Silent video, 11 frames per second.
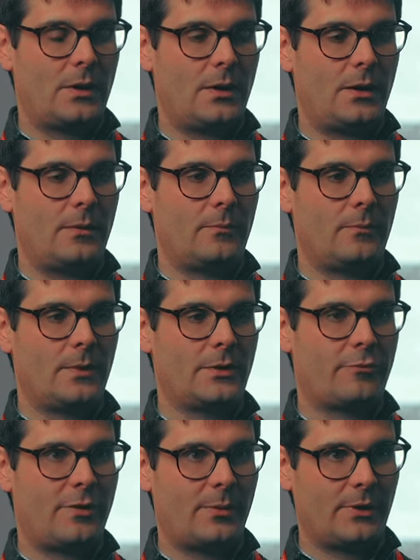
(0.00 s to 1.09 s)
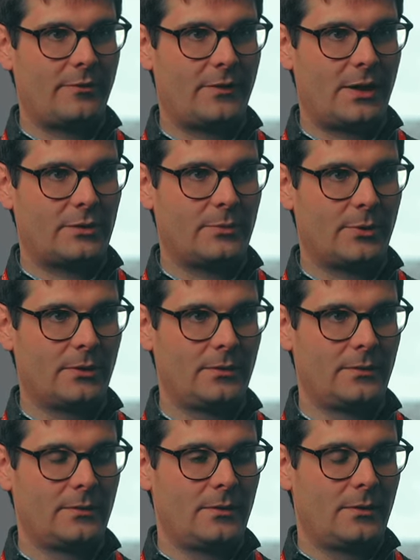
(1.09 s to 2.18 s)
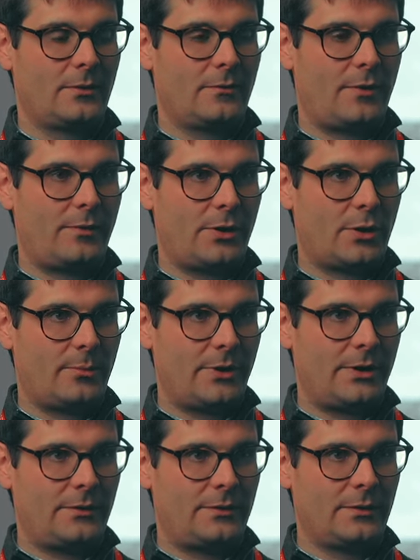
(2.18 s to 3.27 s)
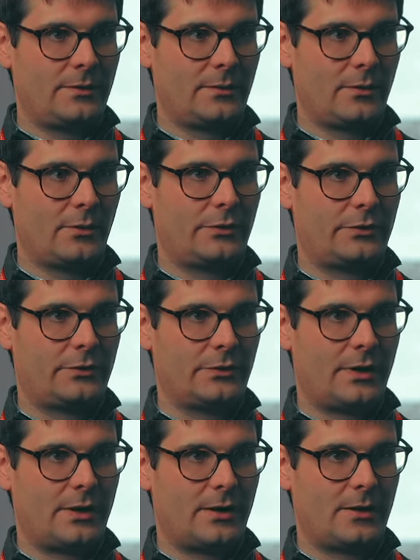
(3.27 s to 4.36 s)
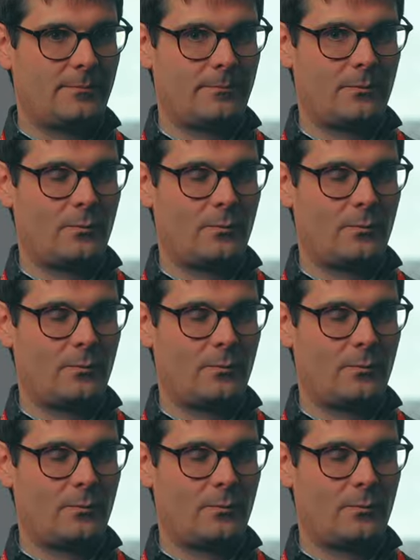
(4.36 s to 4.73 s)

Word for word: um, incredibly flexible, very accommodating, understood our